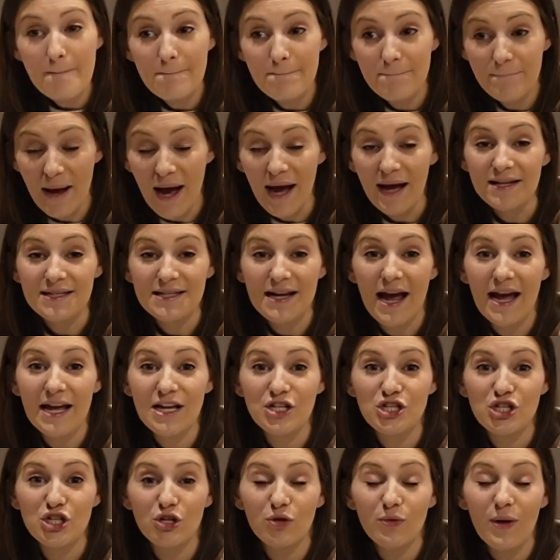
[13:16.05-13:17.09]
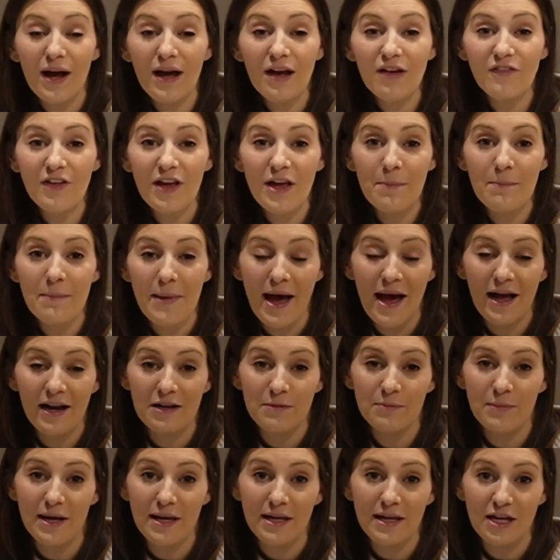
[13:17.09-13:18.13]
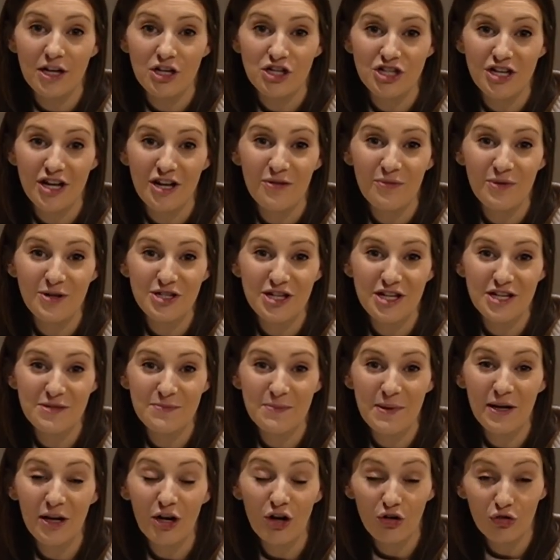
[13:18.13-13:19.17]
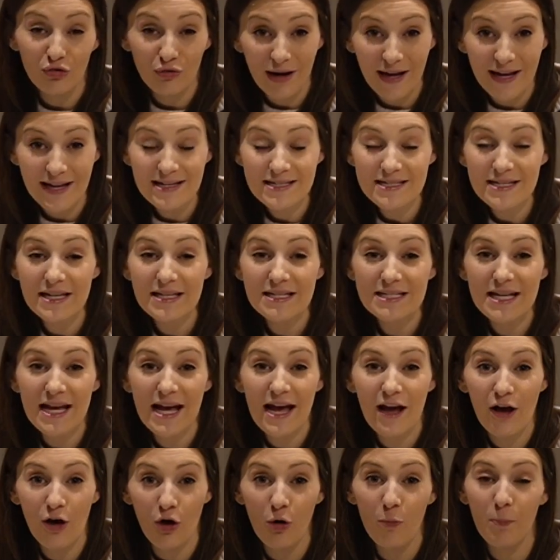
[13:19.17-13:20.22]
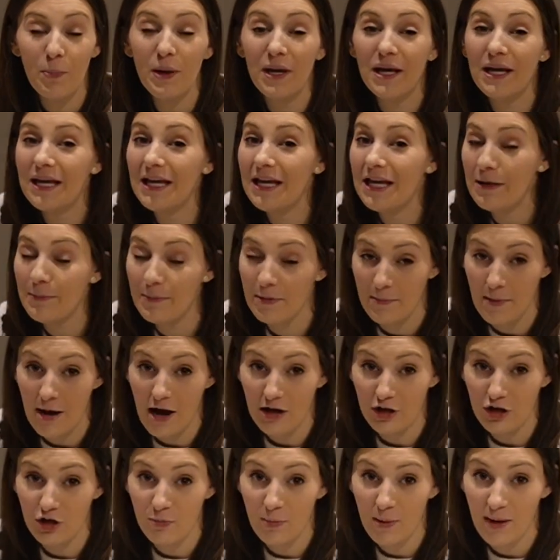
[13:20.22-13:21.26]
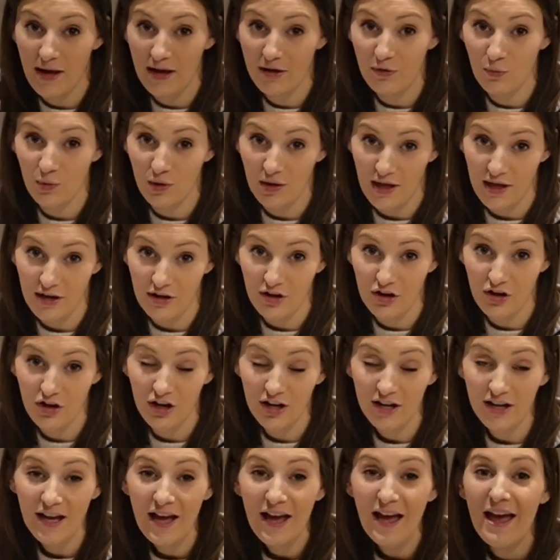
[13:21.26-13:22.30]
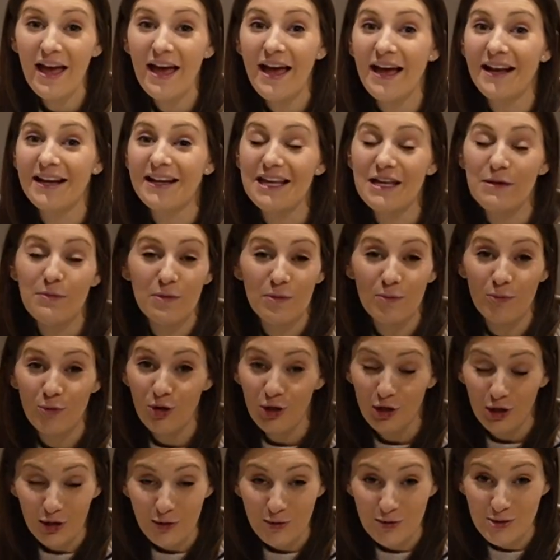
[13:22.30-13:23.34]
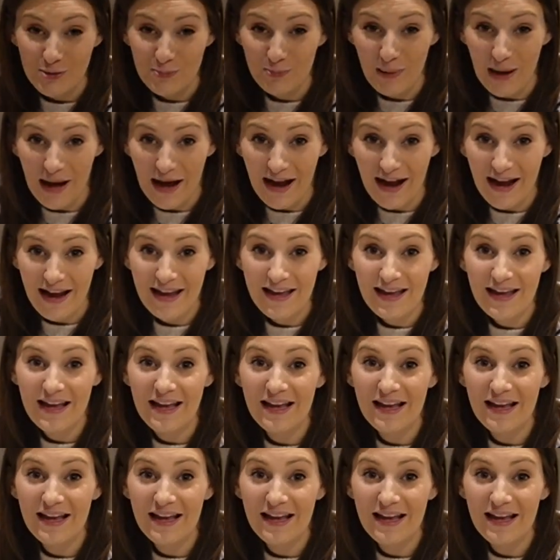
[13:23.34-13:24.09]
But I do have a mat in my kitchen, which has been great to help keep him occupied while I cook and keep him close by.